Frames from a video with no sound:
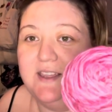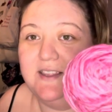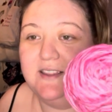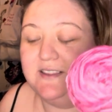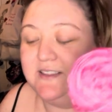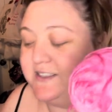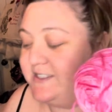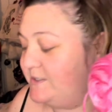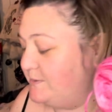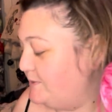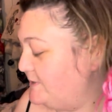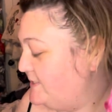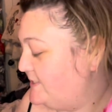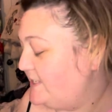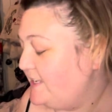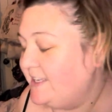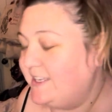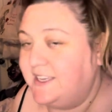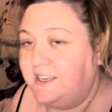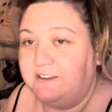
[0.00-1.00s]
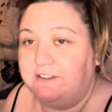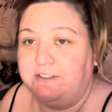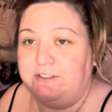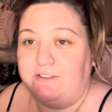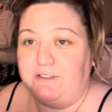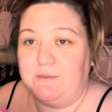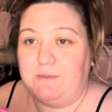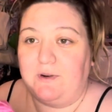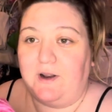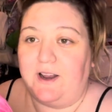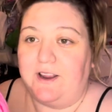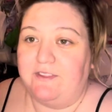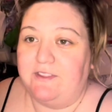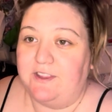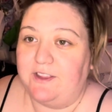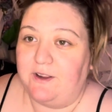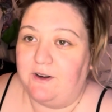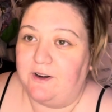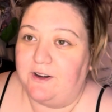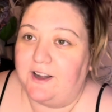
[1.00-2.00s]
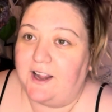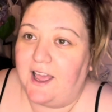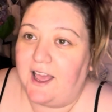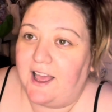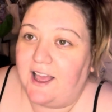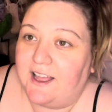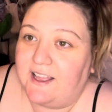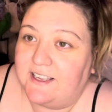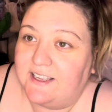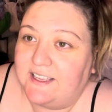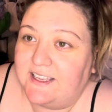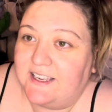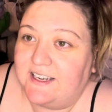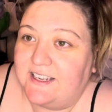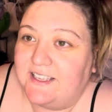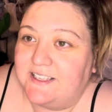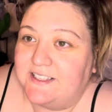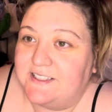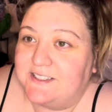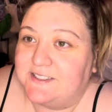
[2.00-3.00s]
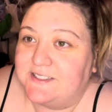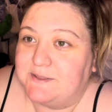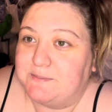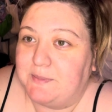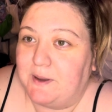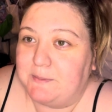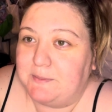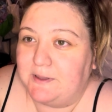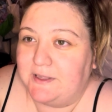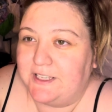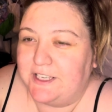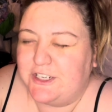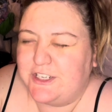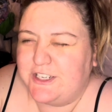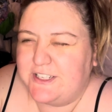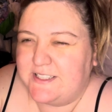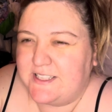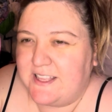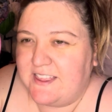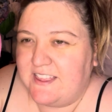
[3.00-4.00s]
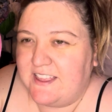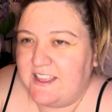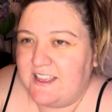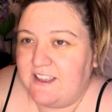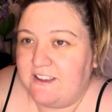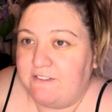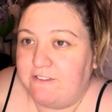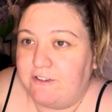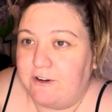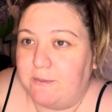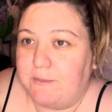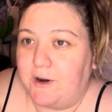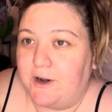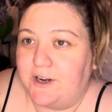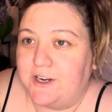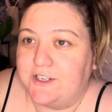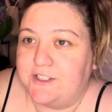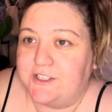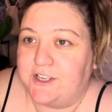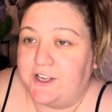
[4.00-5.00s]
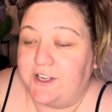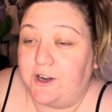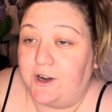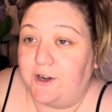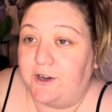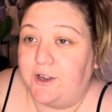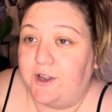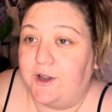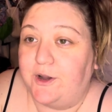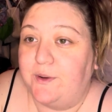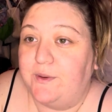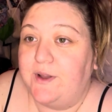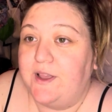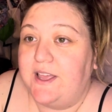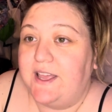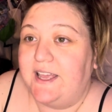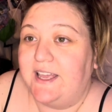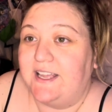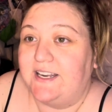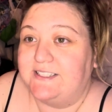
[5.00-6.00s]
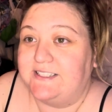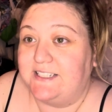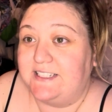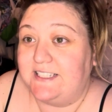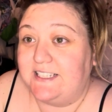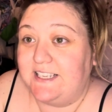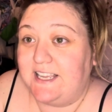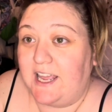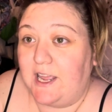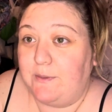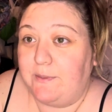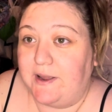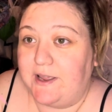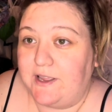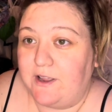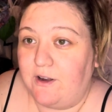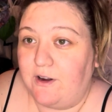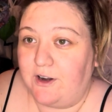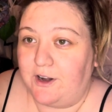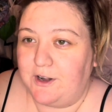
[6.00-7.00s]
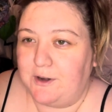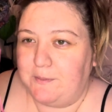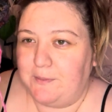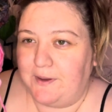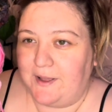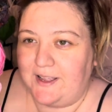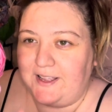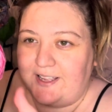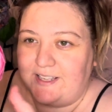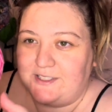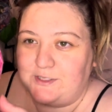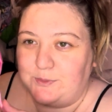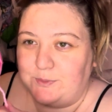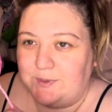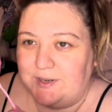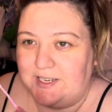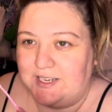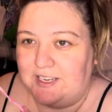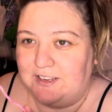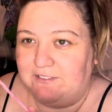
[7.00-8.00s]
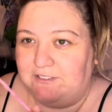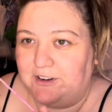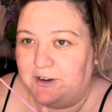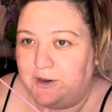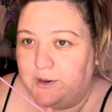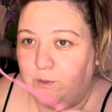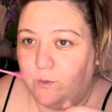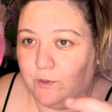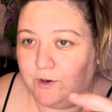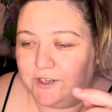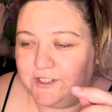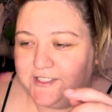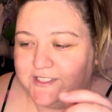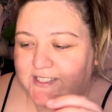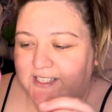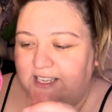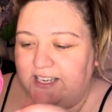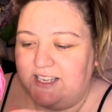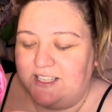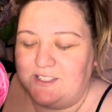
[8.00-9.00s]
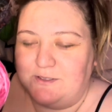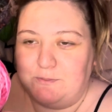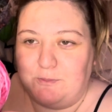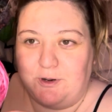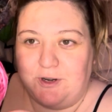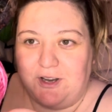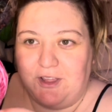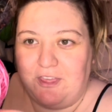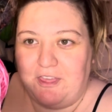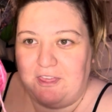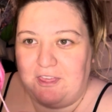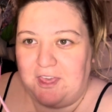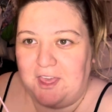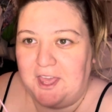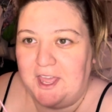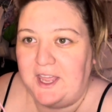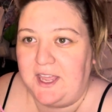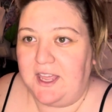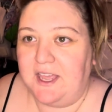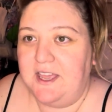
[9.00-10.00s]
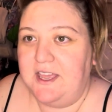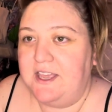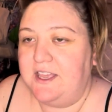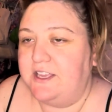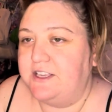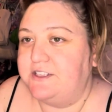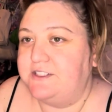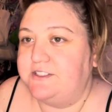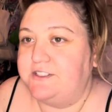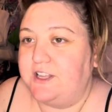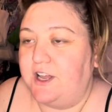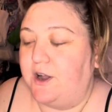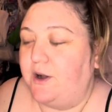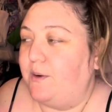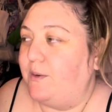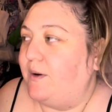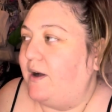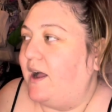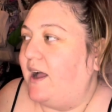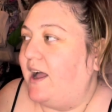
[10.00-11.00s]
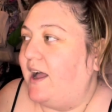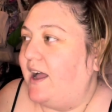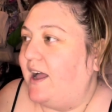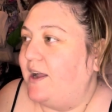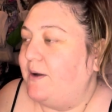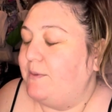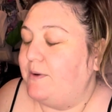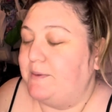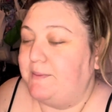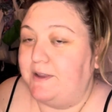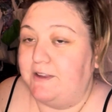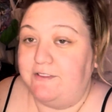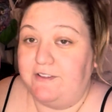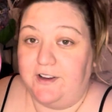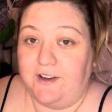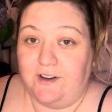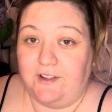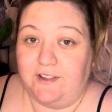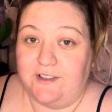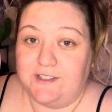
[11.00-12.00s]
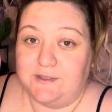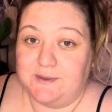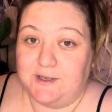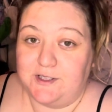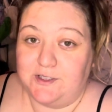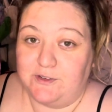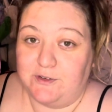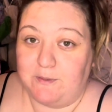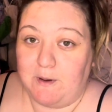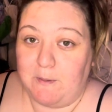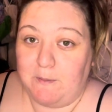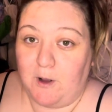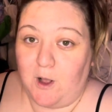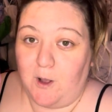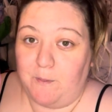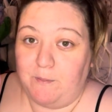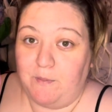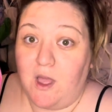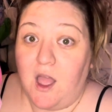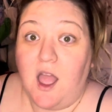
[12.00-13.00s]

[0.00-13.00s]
This was a gift from Ryan the Yarn Hag. It is Bubblicious, I think, from Arkansas Yarn Co. It is a DK weight yarn, but it's reading very worsted. It's pretty thick. So I wanna make fingerless mitts for my mom.